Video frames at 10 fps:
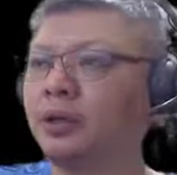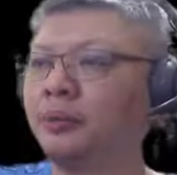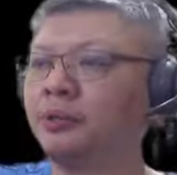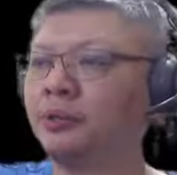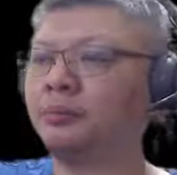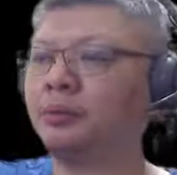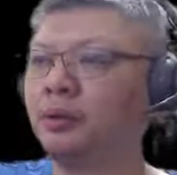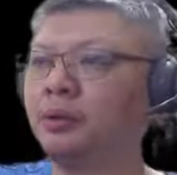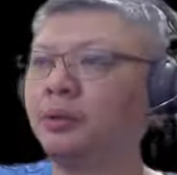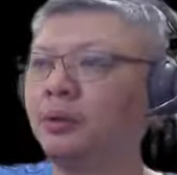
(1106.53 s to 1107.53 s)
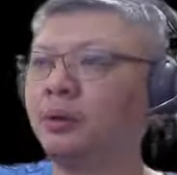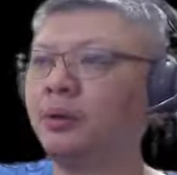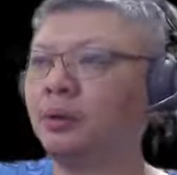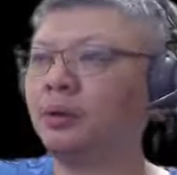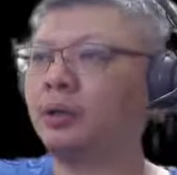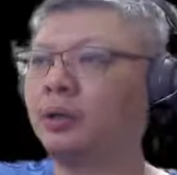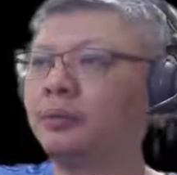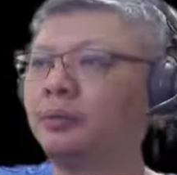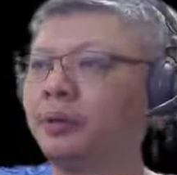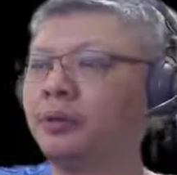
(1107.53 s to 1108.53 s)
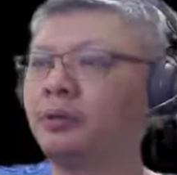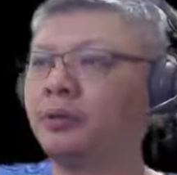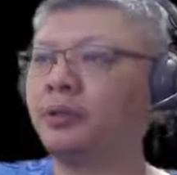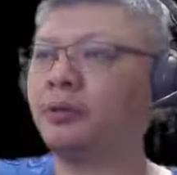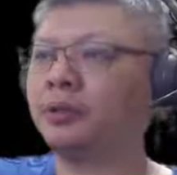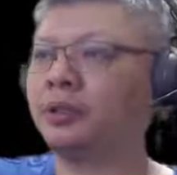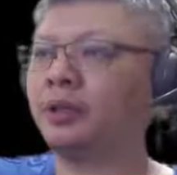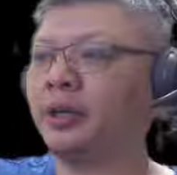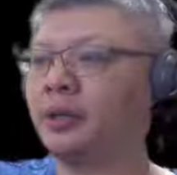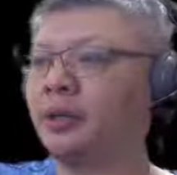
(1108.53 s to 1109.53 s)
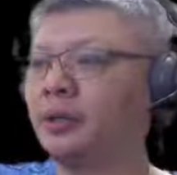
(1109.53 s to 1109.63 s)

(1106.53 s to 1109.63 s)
capture the pawn or the pale corner horse attack.